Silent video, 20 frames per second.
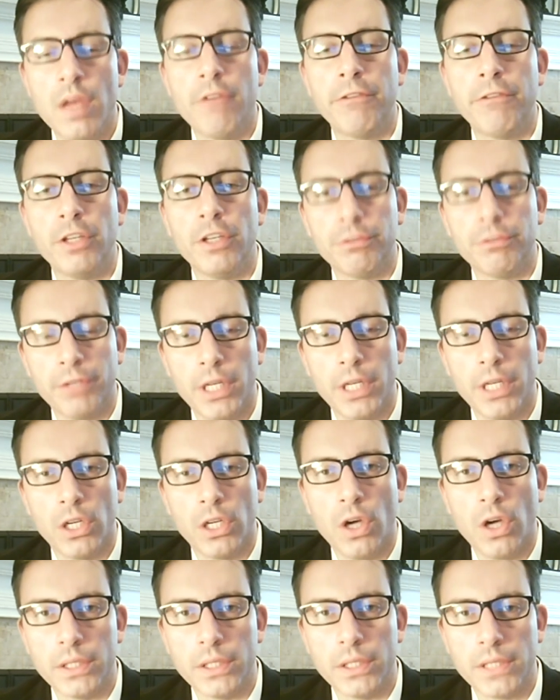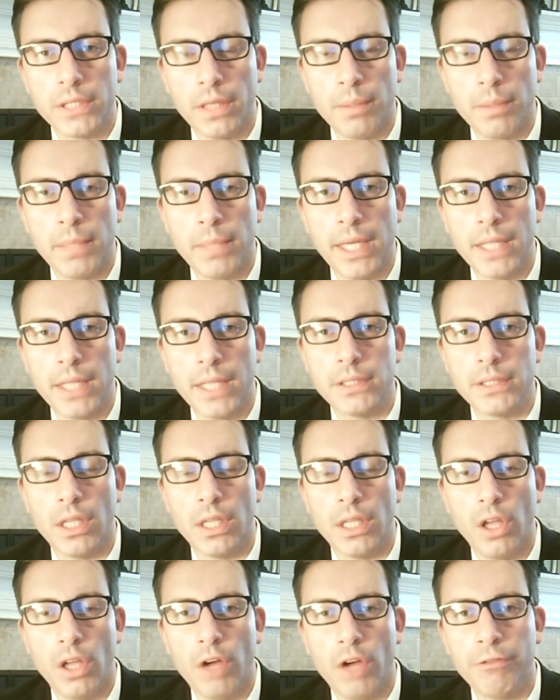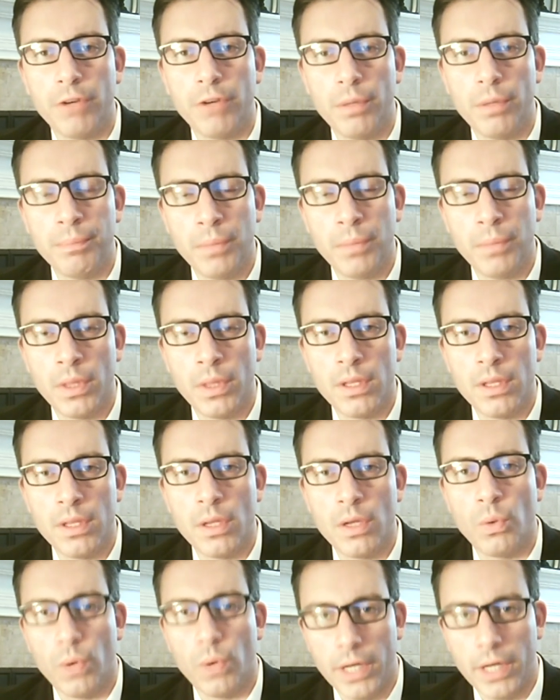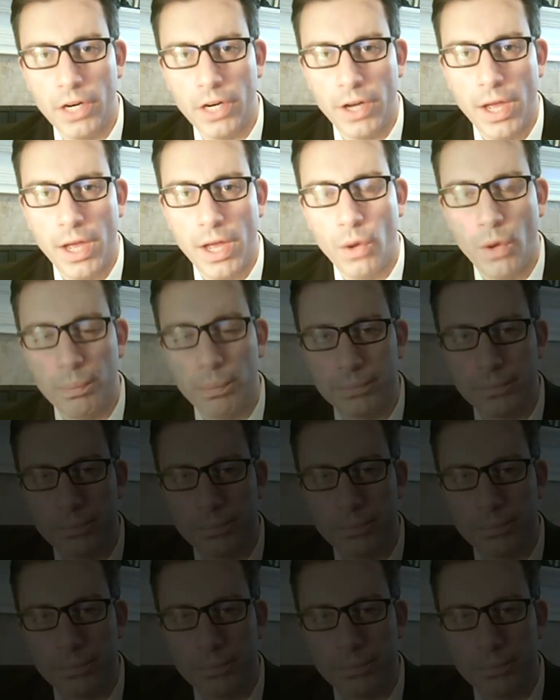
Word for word: feel free to call us at the McKenzie Law Firm. We're here to help.